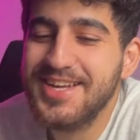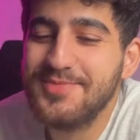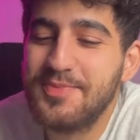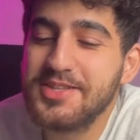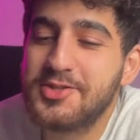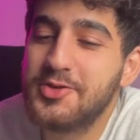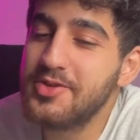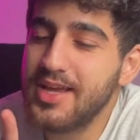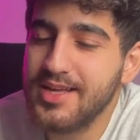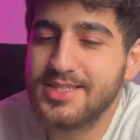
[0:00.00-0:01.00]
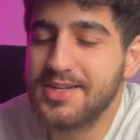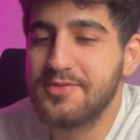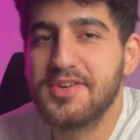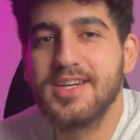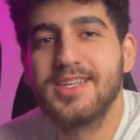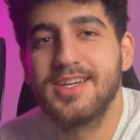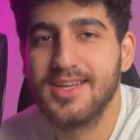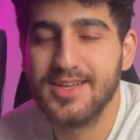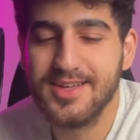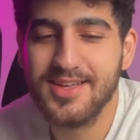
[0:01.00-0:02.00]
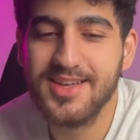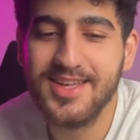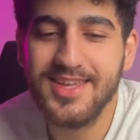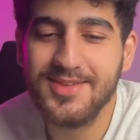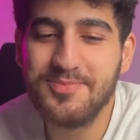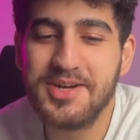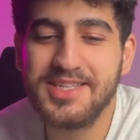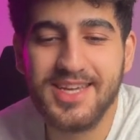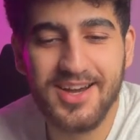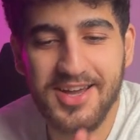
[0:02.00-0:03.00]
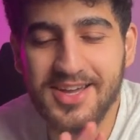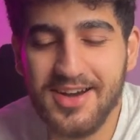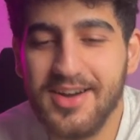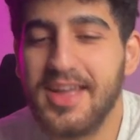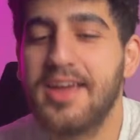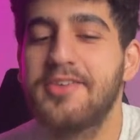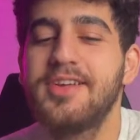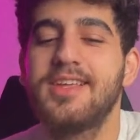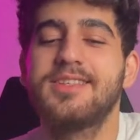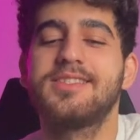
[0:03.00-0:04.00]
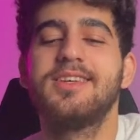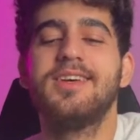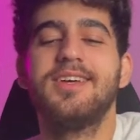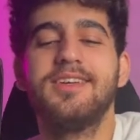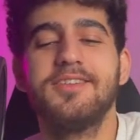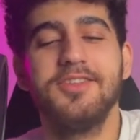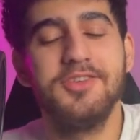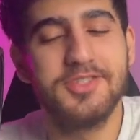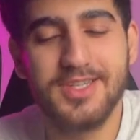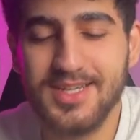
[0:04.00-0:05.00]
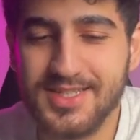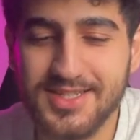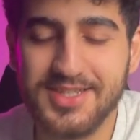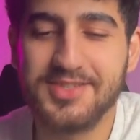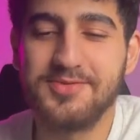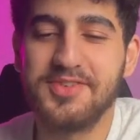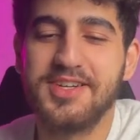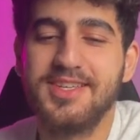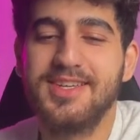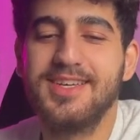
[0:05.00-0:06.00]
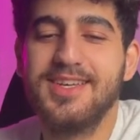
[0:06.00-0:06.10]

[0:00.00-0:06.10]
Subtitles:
But today is on Friday. But yeah, I agree that usually it's not on Friday.